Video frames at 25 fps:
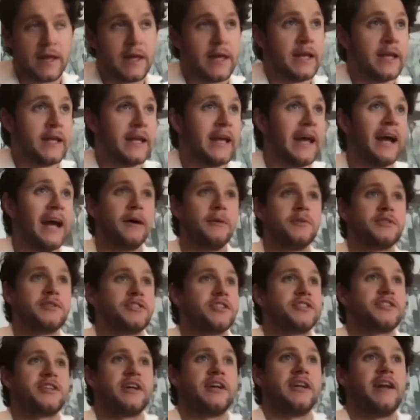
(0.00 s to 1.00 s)
Yeah, it was
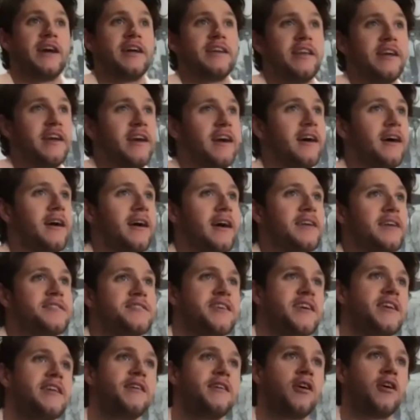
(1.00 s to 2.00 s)
just an idea. I'd
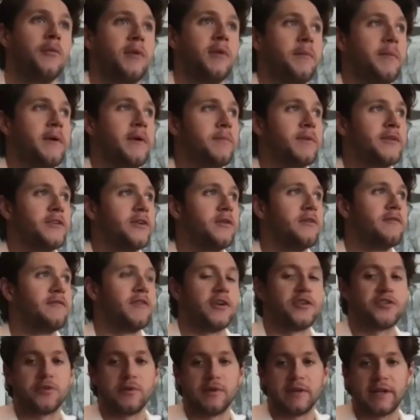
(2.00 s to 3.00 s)
seen a couple of people doing
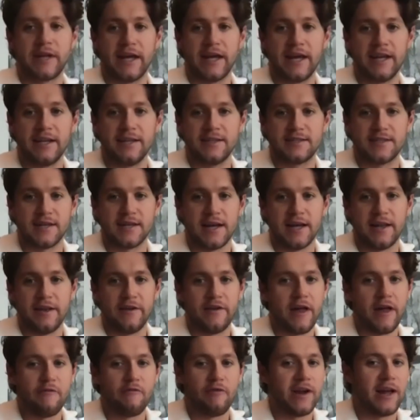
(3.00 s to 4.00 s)
virtual gigs and
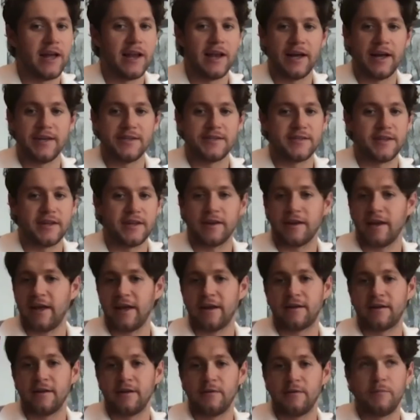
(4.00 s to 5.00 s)
then realized that
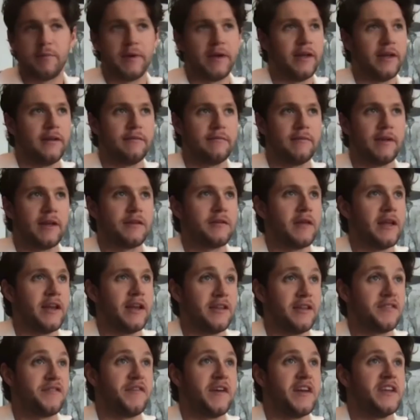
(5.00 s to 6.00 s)
it
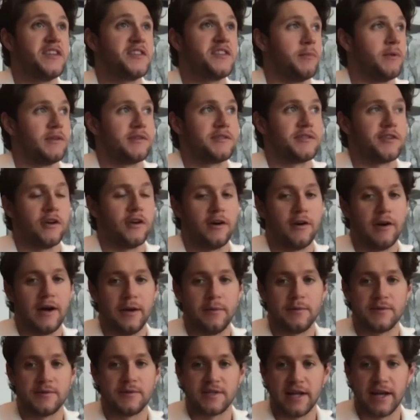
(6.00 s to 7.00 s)
is feasible. So I
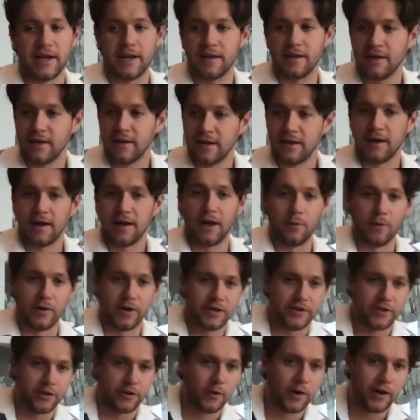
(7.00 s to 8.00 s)
was like, I want to
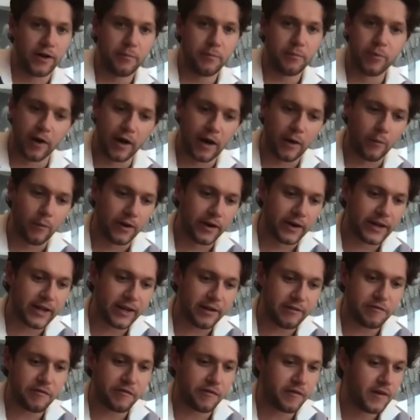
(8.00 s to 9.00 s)
do one, but I want to
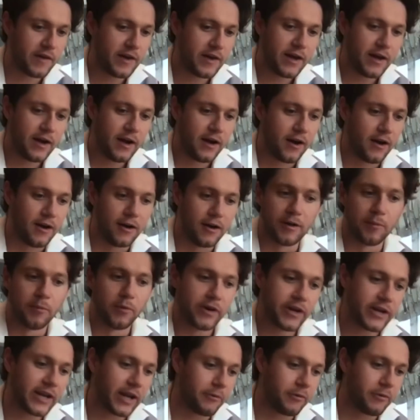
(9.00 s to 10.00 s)
give all the
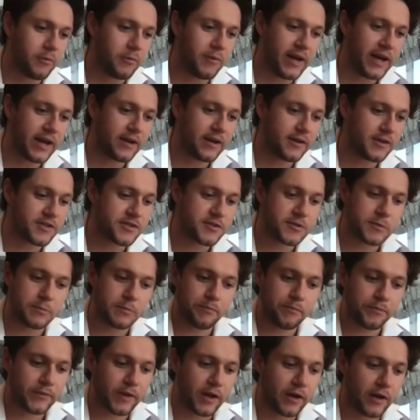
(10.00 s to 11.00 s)
money that we make, because
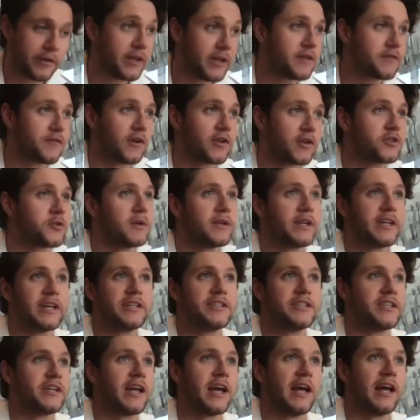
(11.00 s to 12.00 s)
on these virtual
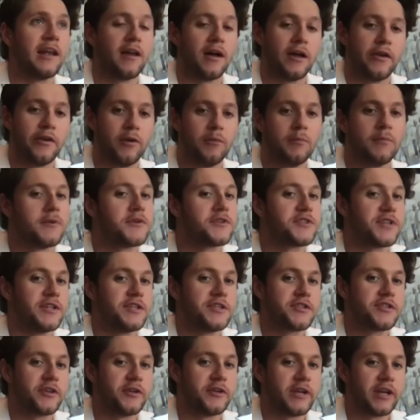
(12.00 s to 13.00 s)
gigs you get a lot of numbers in,
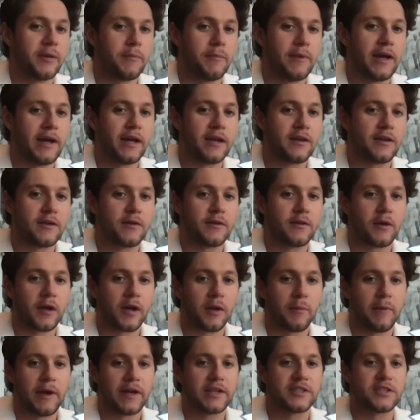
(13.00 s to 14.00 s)
so you can
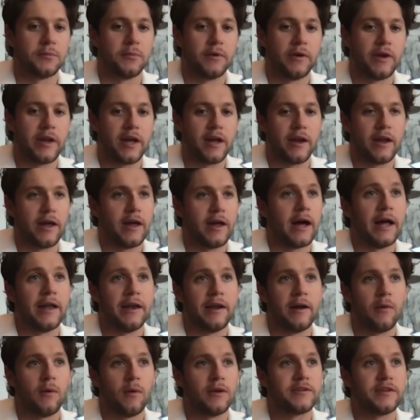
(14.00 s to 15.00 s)
make some money on it. And
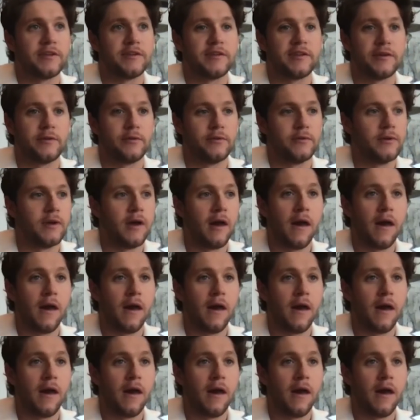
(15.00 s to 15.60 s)
I wanted to